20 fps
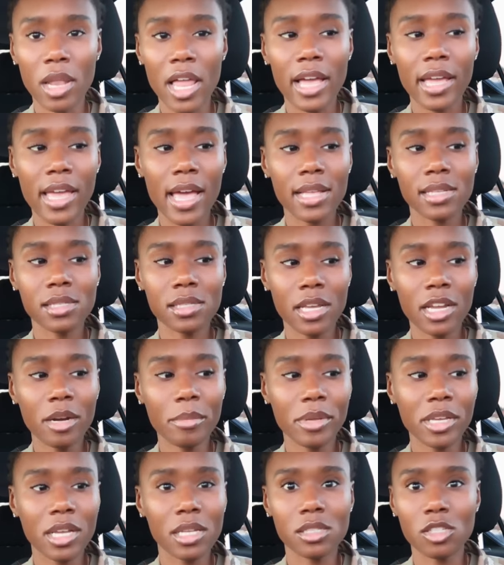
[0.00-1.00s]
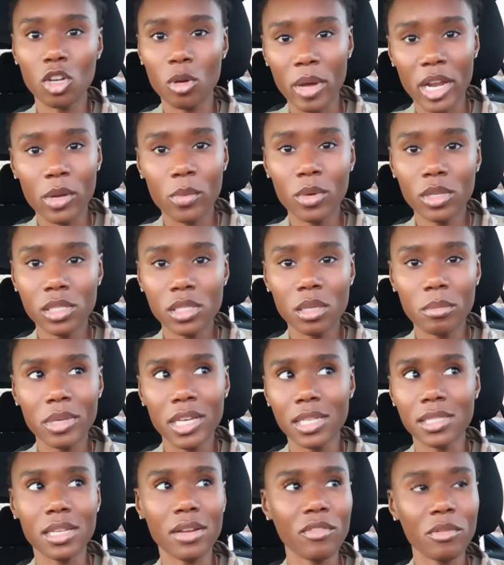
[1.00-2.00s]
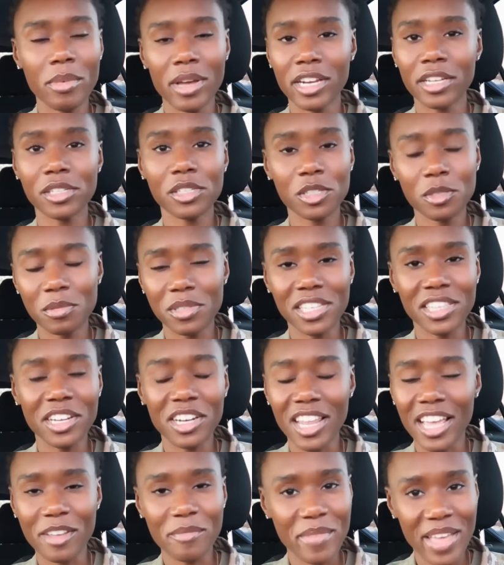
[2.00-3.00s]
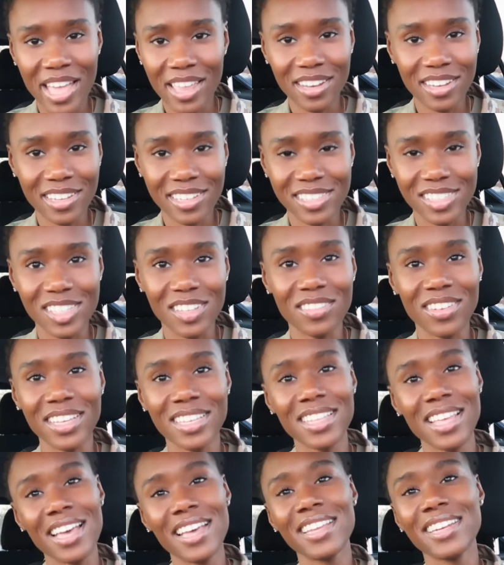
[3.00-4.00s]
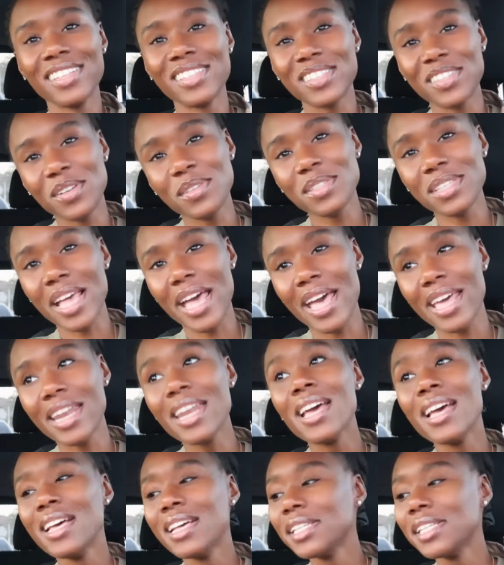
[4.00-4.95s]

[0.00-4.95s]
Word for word: black cats there because nobody wants them because everybody assumes that they're like that look and stuff like that and it's so sad